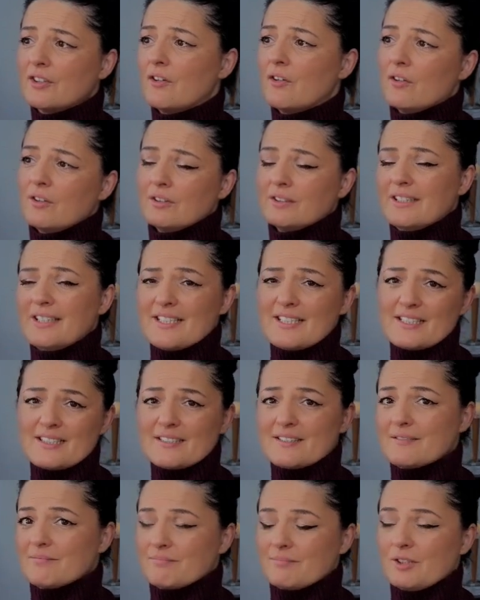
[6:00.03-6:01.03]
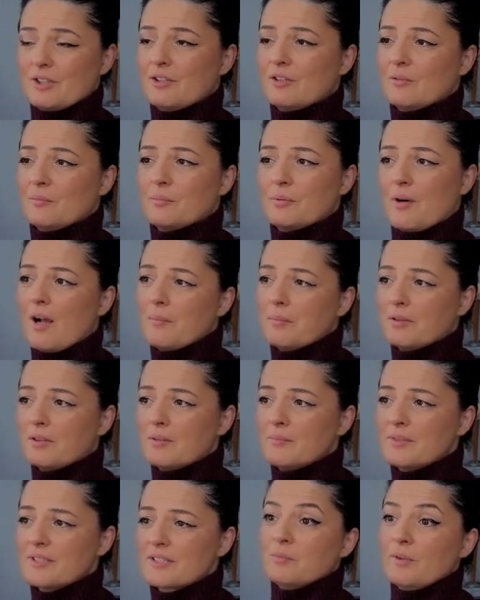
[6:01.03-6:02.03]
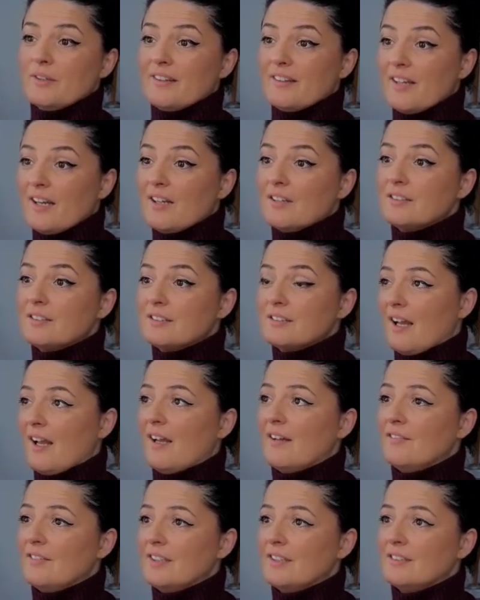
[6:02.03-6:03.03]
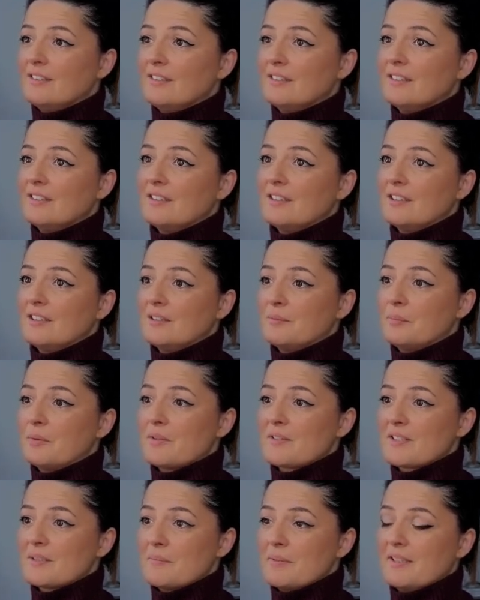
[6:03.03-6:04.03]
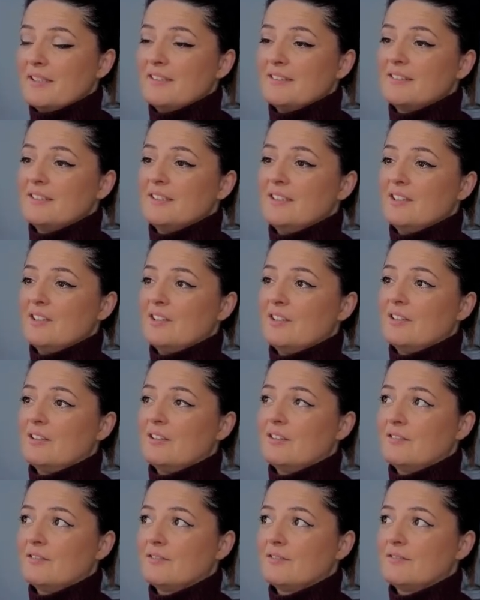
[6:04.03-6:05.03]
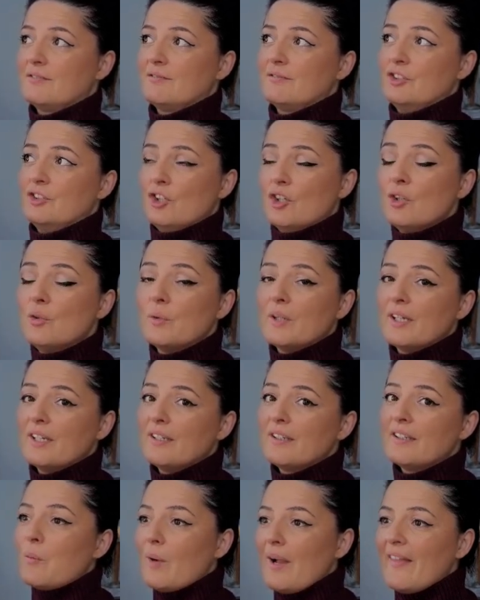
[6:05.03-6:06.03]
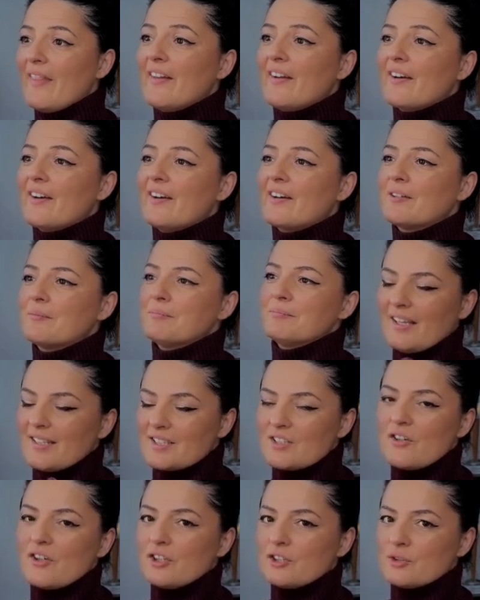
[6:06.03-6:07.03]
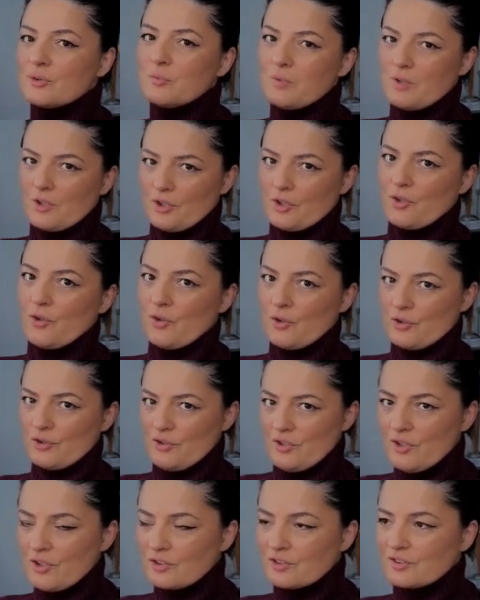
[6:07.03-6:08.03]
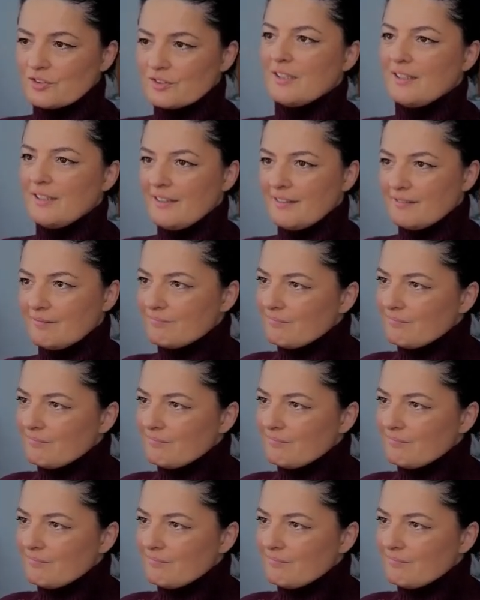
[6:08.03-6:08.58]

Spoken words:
all this, you know, problems without having the possibility of knowing whether it's going to work or not. And